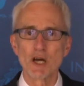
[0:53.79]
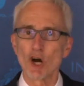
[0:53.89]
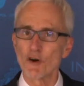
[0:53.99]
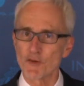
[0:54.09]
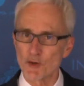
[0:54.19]

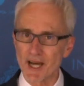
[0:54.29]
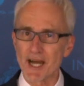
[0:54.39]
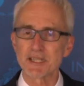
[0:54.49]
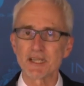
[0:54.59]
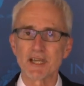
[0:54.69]
of
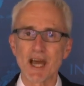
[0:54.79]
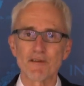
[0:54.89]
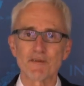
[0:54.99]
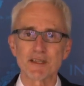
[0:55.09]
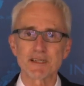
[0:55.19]
uniting
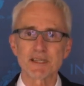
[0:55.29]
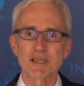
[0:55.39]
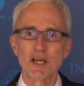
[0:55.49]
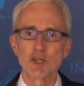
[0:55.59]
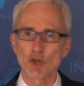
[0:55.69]

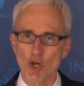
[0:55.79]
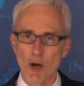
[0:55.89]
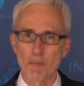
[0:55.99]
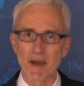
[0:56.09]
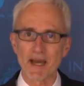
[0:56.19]
efforts to
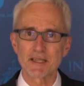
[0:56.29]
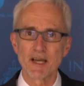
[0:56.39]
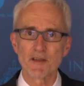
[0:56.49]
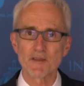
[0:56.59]
combat